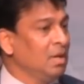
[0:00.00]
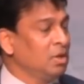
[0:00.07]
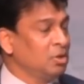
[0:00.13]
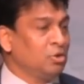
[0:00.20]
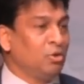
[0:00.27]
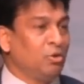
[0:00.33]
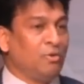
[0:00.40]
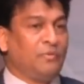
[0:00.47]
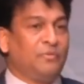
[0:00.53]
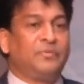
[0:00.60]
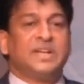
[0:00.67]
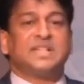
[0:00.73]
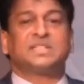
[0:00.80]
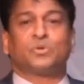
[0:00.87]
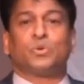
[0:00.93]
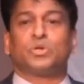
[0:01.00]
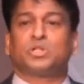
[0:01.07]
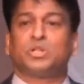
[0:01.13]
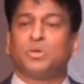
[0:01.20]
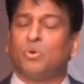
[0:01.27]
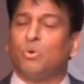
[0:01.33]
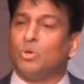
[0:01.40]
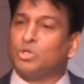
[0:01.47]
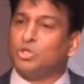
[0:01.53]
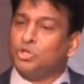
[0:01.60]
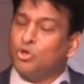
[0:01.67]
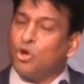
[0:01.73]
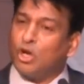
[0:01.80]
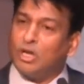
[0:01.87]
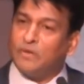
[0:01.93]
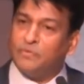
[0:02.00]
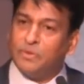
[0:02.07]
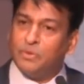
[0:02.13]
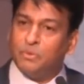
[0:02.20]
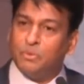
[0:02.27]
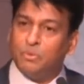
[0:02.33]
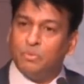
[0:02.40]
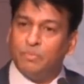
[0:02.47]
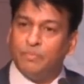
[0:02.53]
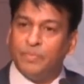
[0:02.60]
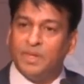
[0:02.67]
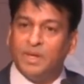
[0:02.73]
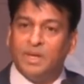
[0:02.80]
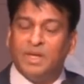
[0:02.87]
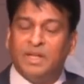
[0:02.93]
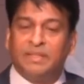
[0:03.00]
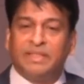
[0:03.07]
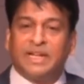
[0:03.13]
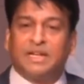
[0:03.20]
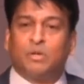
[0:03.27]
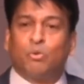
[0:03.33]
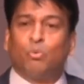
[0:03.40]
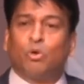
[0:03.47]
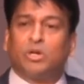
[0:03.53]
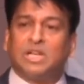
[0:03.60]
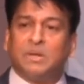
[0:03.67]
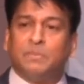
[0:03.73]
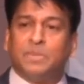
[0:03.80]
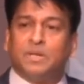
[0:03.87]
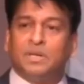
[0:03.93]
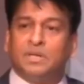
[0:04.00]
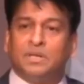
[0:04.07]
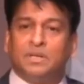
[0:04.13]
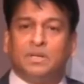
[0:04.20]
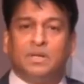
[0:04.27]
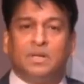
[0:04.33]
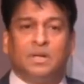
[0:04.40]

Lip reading: So, first question goes to all of you, that whatever